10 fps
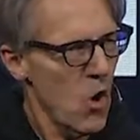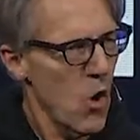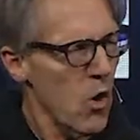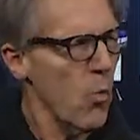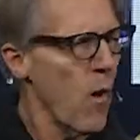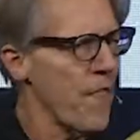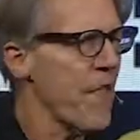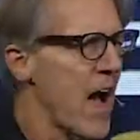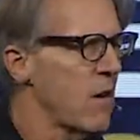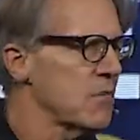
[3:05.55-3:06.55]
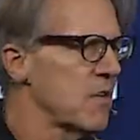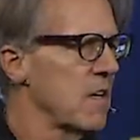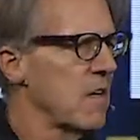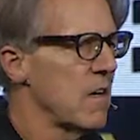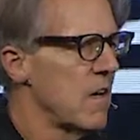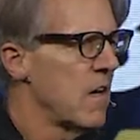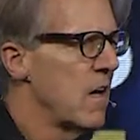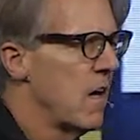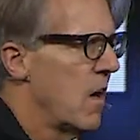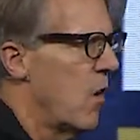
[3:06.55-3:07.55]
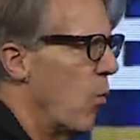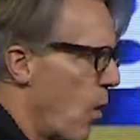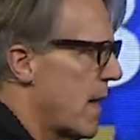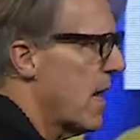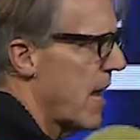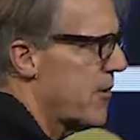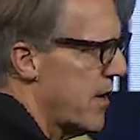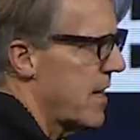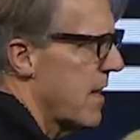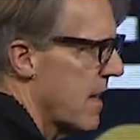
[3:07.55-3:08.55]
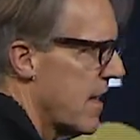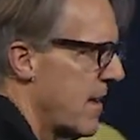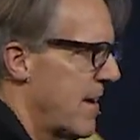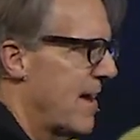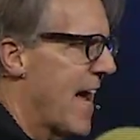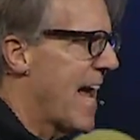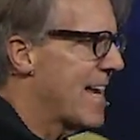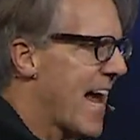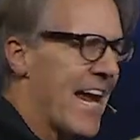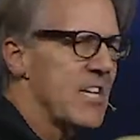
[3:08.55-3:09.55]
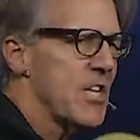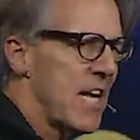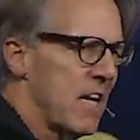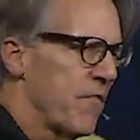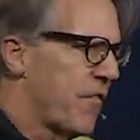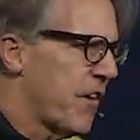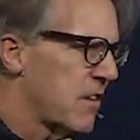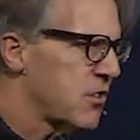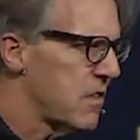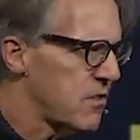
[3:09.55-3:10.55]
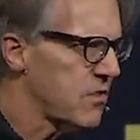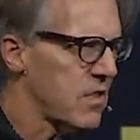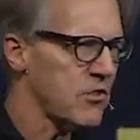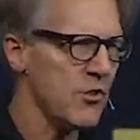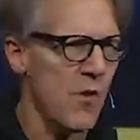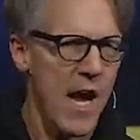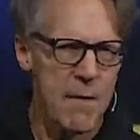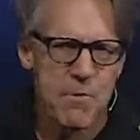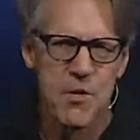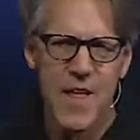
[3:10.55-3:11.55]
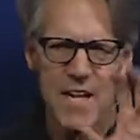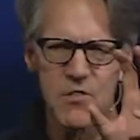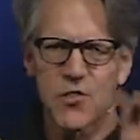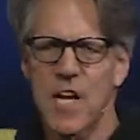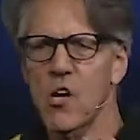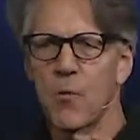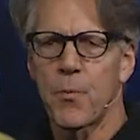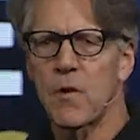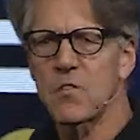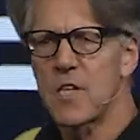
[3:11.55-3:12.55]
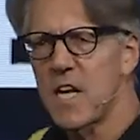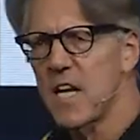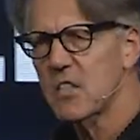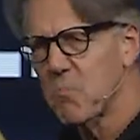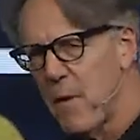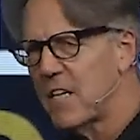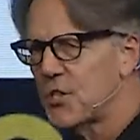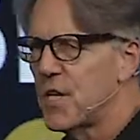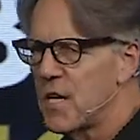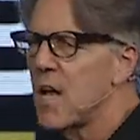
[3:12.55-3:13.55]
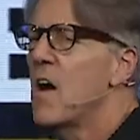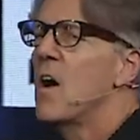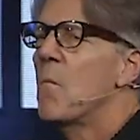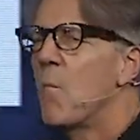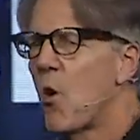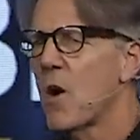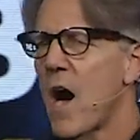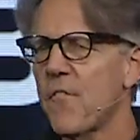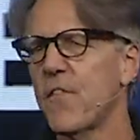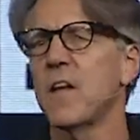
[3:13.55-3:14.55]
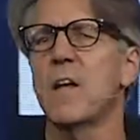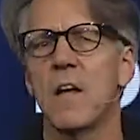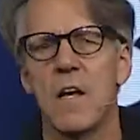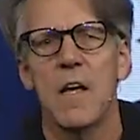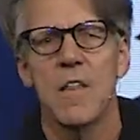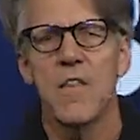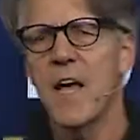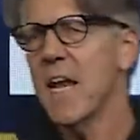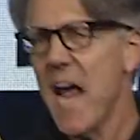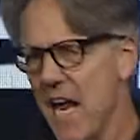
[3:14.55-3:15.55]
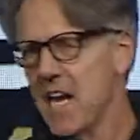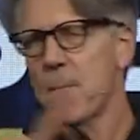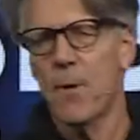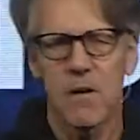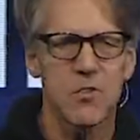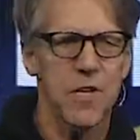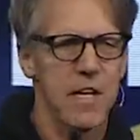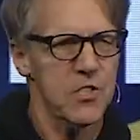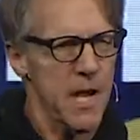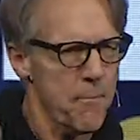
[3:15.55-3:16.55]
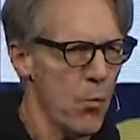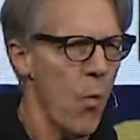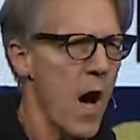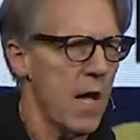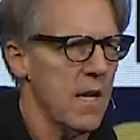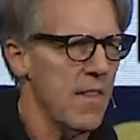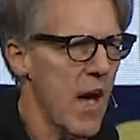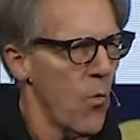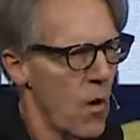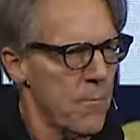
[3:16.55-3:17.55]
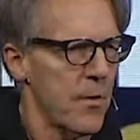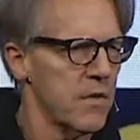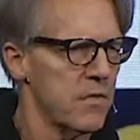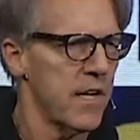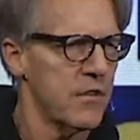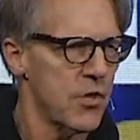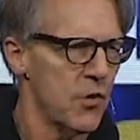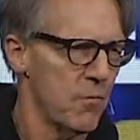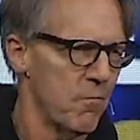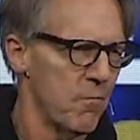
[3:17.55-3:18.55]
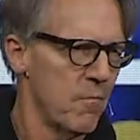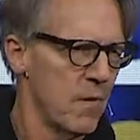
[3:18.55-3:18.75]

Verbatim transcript: or one thousand one hundred and eighteen verses ascribed to that single person. He is mentioned more often than any person except one, and that one person is whom?